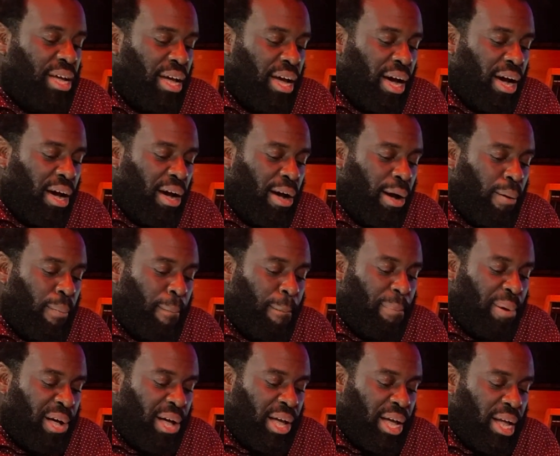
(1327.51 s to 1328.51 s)

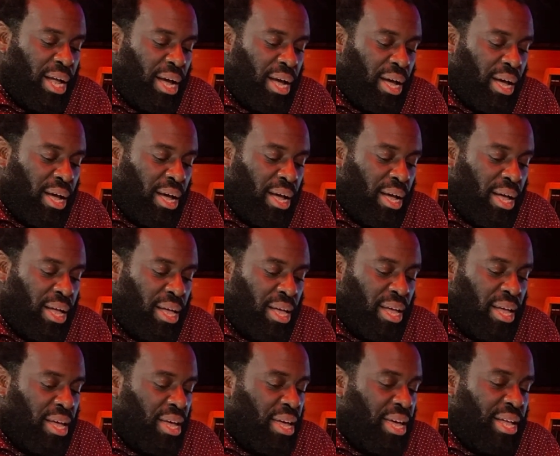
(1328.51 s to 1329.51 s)
But
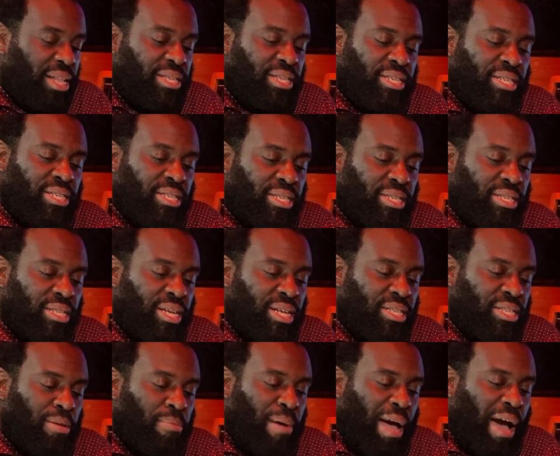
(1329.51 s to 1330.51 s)
it's
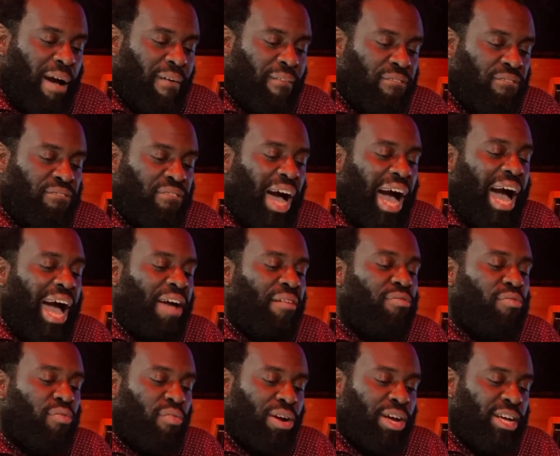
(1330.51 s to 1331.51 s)
about 5
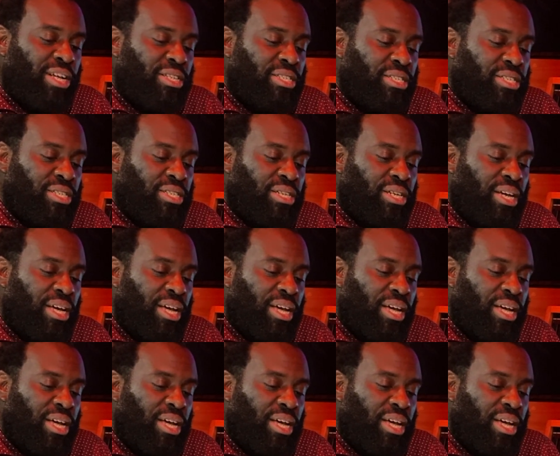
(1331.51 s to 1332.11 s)
friends,